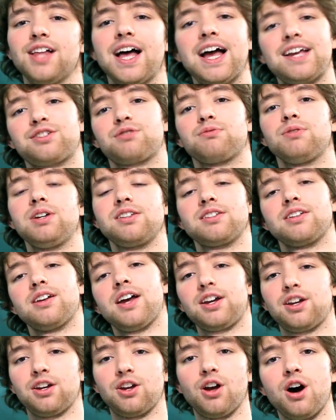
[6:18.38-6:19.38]
last reason
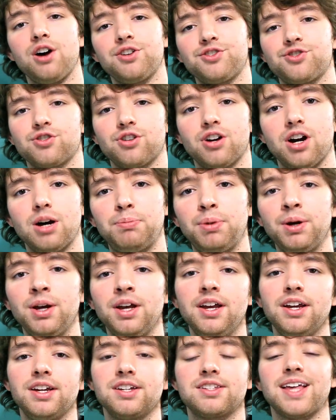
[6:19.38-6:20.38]
I could conjure up
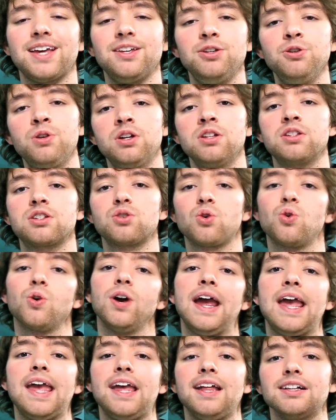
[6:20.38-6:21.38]
is that you can
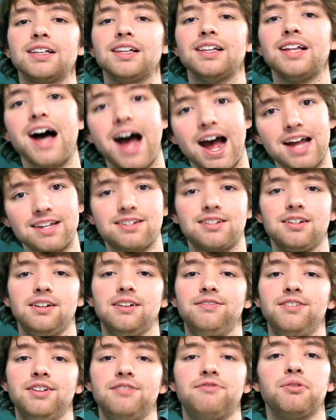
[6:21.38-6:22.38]
store a lot
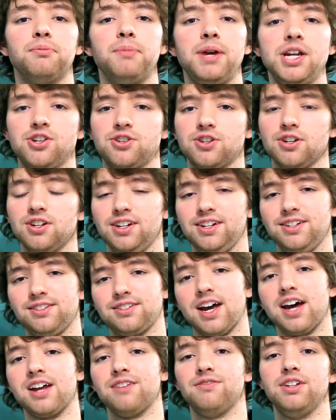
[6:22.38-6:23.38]
of information
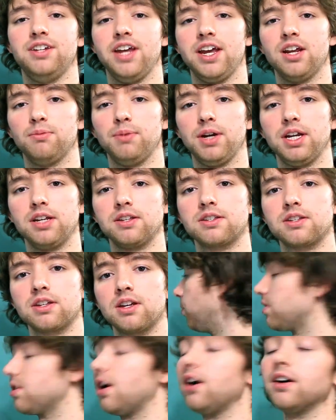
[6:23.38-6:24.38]
inside of a database.
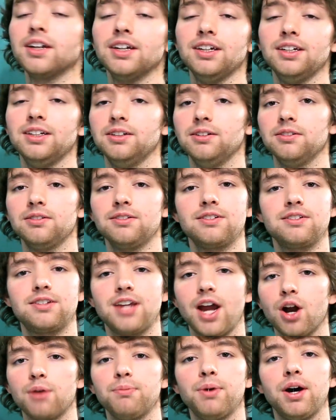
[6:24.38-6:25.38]
We're talking
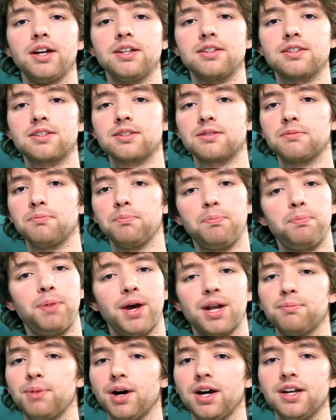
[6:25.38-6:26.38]
terabytes,
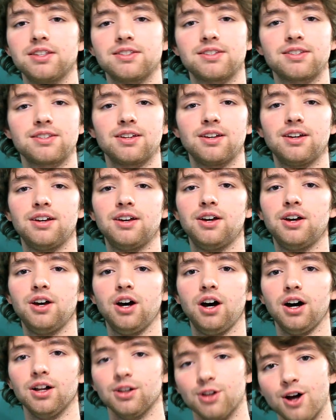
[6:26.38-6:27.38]
petabytes,
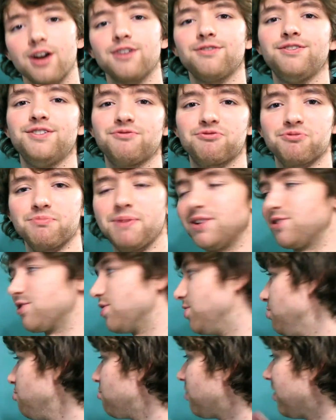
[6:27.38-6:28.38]
a lot of
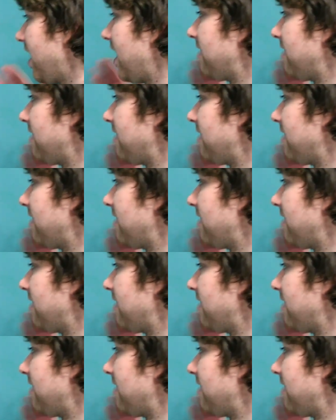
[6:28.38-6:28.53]
information. You can